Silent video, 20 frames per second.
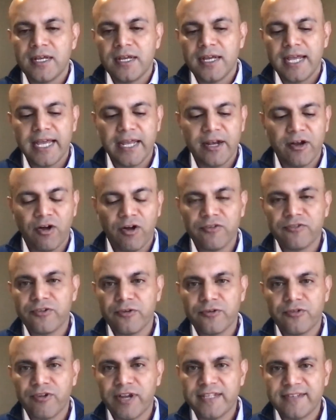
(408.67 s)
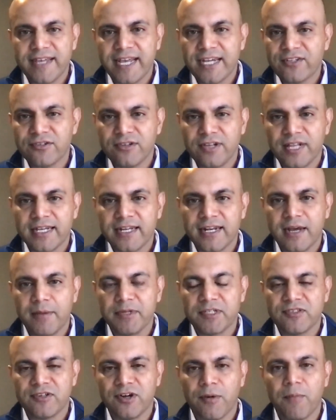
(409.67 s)
and also transactional
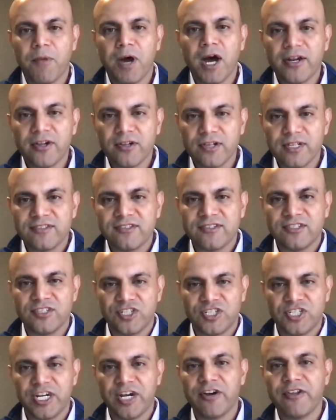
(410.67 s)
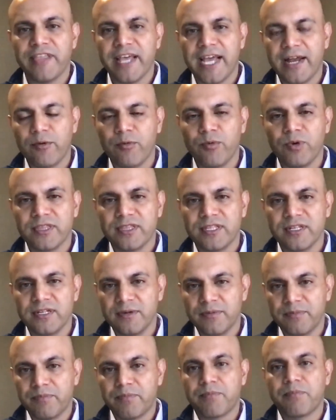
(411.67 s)
economics. And our model is to share that with
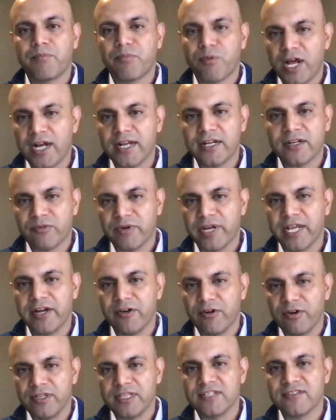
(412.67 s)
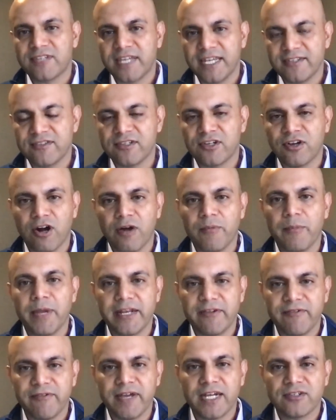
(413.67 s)
the product creator, or in this case, the car
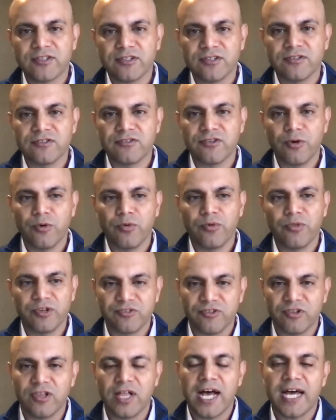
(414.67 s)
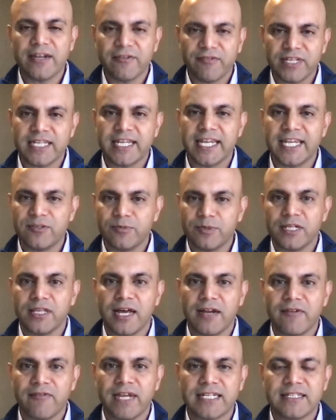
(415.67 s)
manufacturer. And so there's a lot of engagement, a
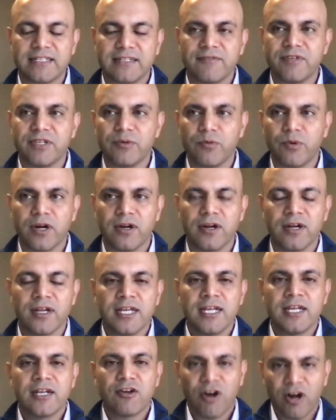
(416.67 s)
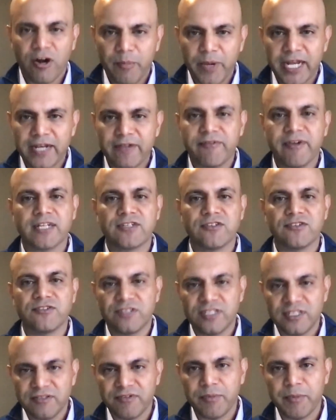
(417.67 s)
lot of activity where car
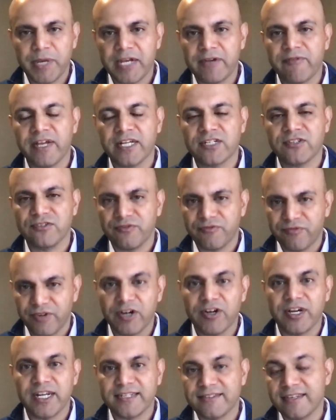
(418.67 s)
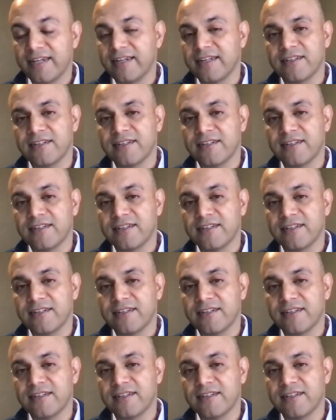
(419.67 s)
manufacturers, TV manufacturers are very excited